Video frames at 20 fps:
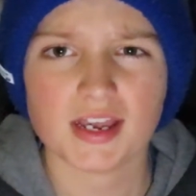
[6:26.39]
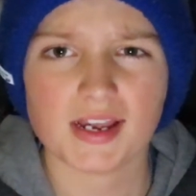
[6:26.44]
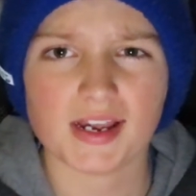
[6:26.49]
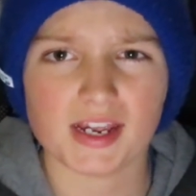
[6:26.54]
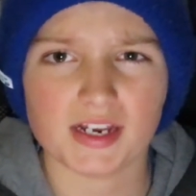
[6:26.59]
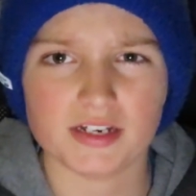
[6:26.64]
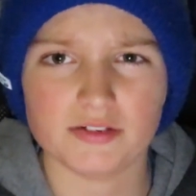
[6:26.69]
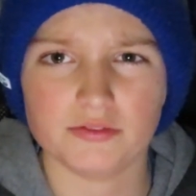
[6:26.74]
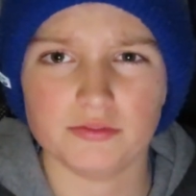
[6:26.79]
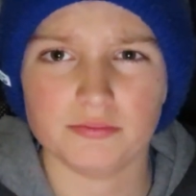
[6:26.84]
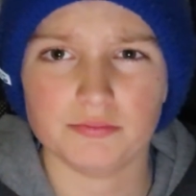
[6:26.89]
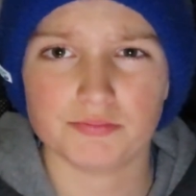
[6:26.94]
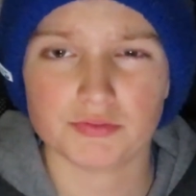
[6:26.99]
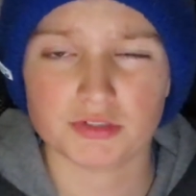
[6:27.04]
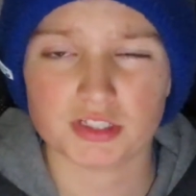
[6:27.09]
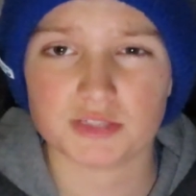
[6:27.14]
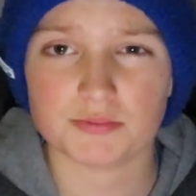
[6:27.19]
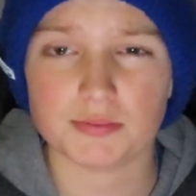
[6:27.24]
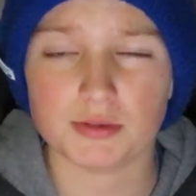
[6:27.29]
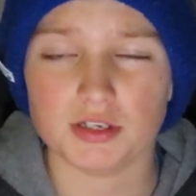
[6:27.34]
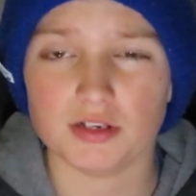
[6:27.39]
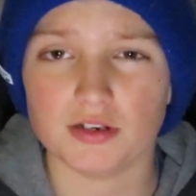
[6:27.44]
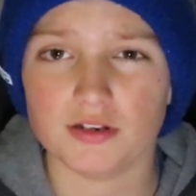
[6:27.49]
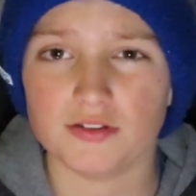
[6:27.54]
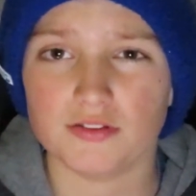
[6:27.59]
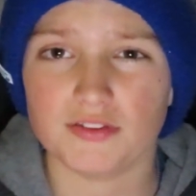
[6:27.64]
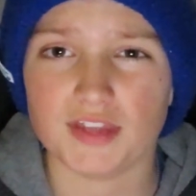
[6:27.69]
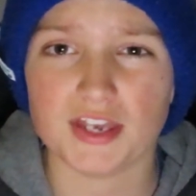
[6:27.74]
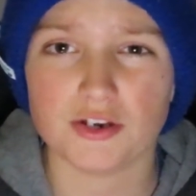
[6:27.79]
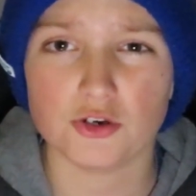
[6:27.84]
and
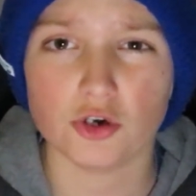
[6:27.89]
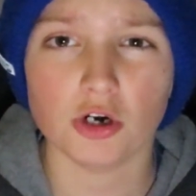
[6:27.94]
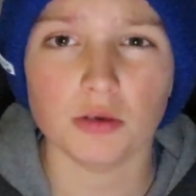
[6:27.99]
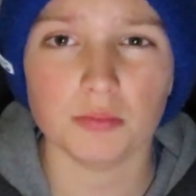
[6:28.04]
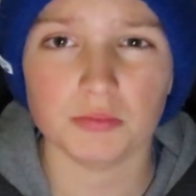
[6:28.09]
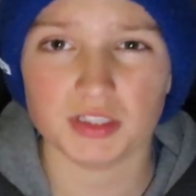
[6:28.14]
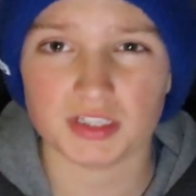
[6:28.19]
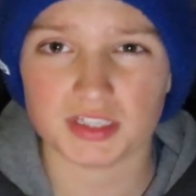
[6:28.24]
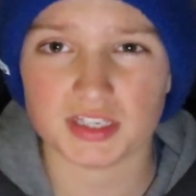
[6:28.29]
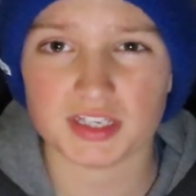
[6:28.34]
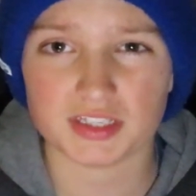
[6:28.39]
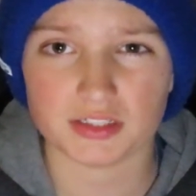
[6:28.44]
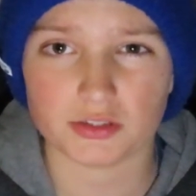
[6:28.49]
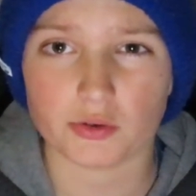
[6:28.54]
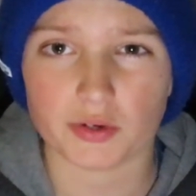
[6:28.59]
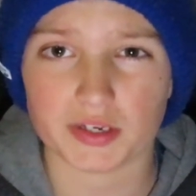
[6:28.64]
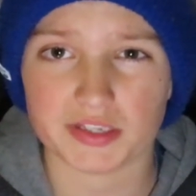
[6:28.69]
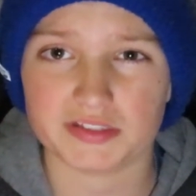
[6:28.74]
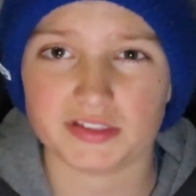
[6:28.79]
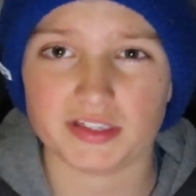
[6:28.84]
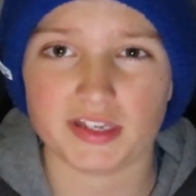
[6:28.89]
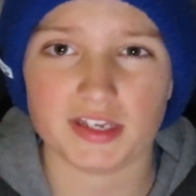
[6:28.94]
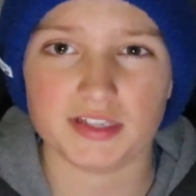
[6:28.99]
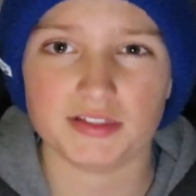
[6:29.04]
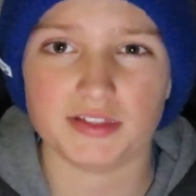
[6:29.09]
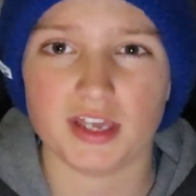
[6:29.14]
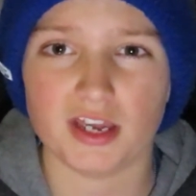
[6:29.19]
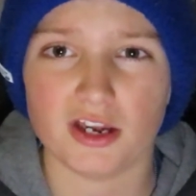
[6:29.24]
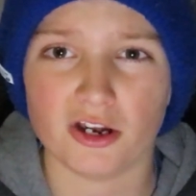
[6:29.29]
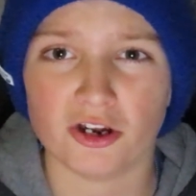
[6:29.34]
Brisbane, they're normally in
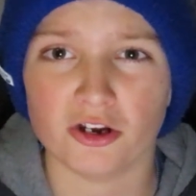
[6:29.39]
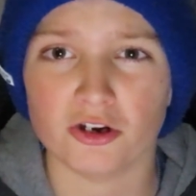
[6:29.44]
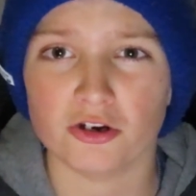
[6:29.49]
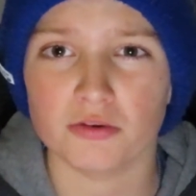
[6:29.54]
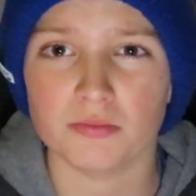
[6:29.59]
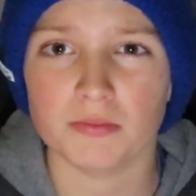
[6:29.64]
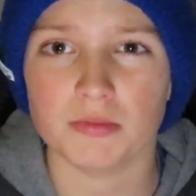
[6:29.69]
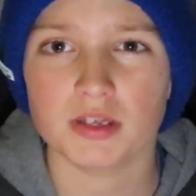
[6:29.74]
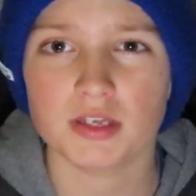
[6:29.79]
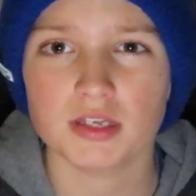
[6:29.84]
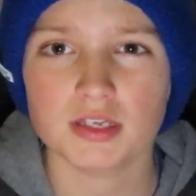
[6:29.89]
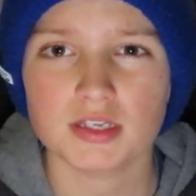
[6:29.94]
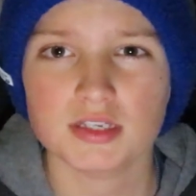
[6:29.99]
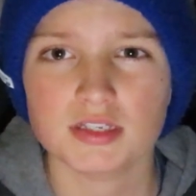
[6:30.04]
Queensland, their home